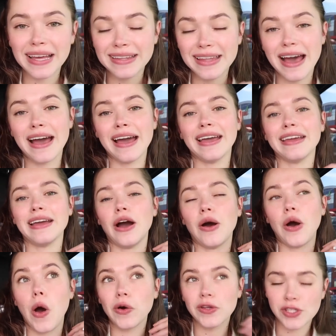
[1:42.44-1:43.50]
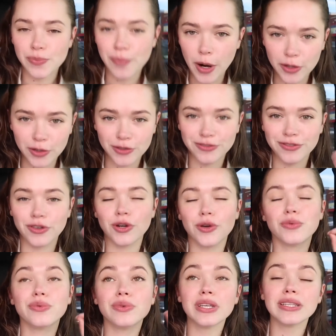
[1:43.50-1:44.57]
see actual conversion on, you want to see
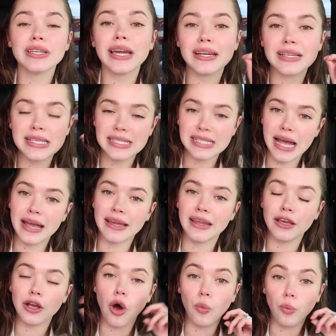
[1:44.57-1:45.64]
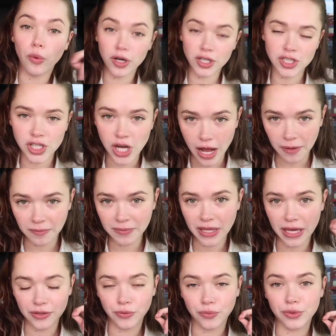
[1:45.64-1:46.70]
sales, you want to see clicks to a website, you
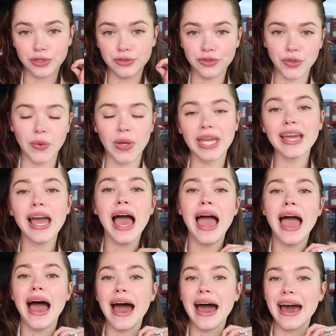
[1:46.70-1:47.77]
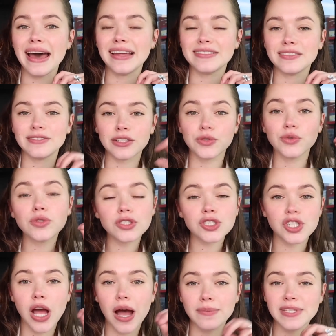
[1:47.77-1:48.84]
want to see the viewer
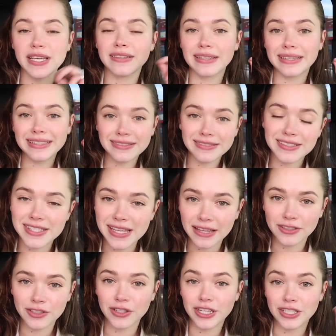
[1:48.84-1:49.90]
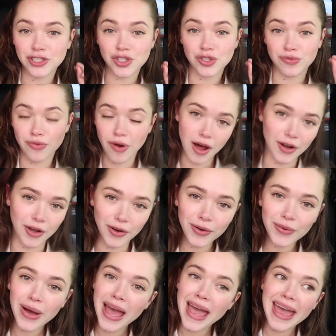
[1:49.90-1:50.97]
take an action. That's the third
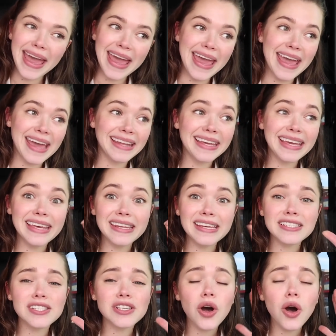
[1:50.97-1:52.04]
step. So again, recap. Step